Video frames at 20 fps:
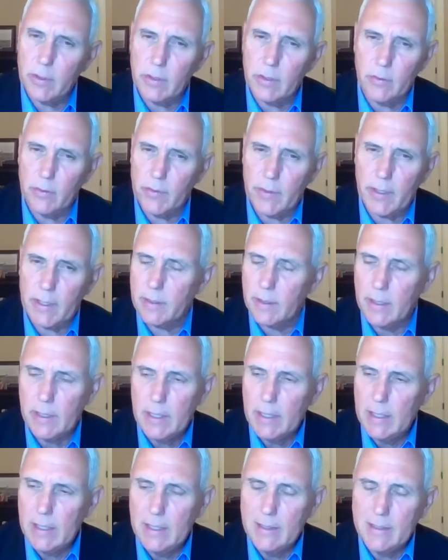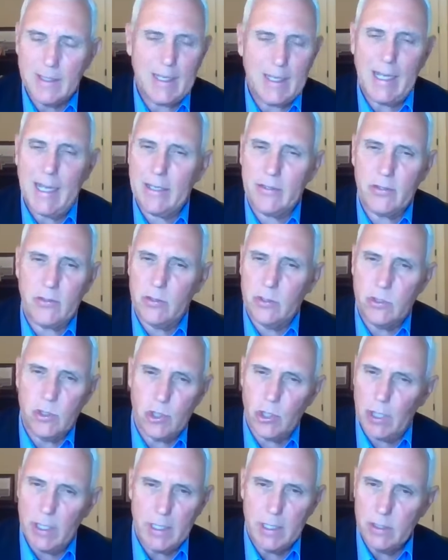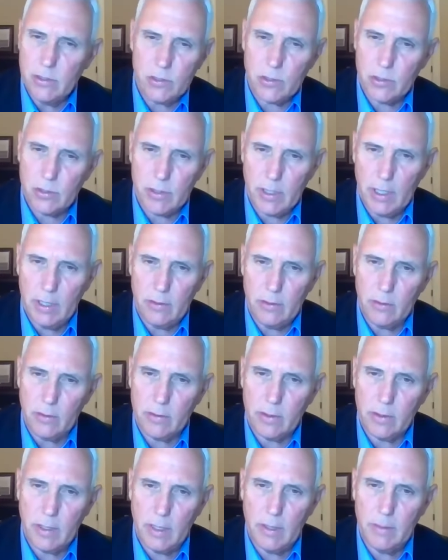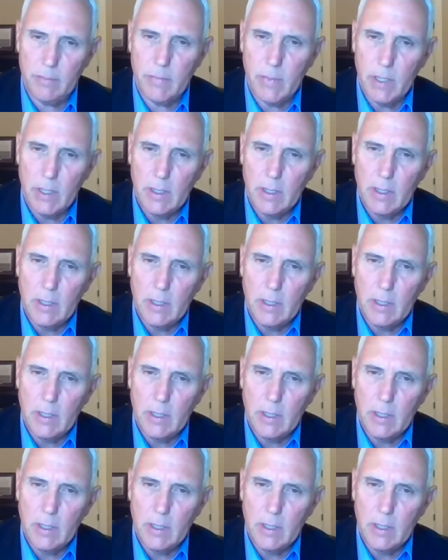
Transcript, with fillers: You know, that, that has to change, Daniel. Um,